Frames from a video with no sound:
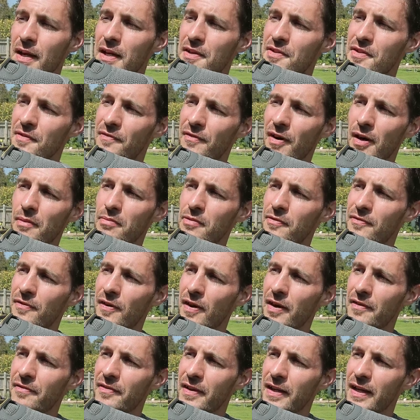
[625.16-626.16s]
as the Vibram
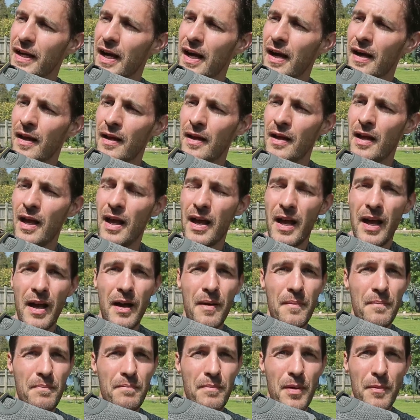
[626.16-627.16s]
Fivefinger,
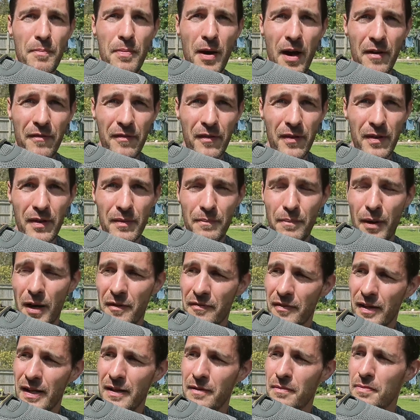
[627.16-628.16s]
but
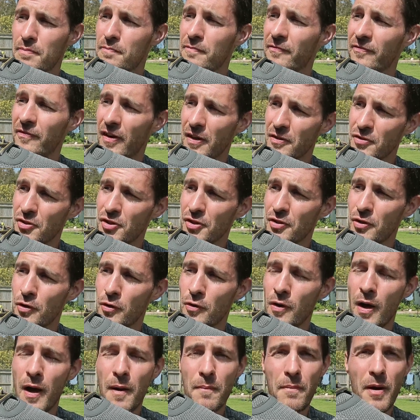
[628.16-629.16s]
perfectly
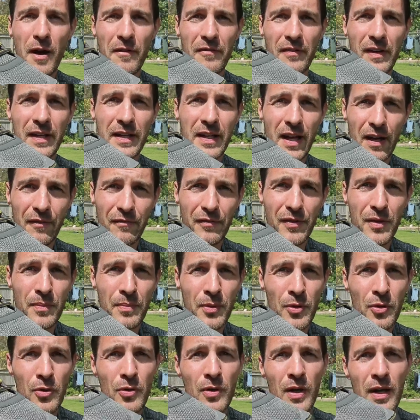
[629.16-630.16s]
functional, perfectly
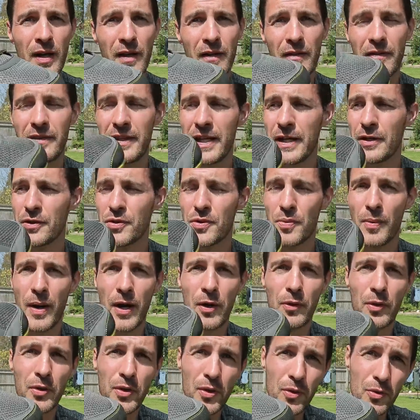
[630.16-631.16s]
comfortable, deals
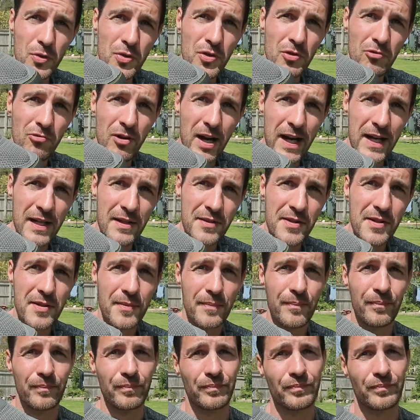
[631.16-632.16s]
well on all terrains.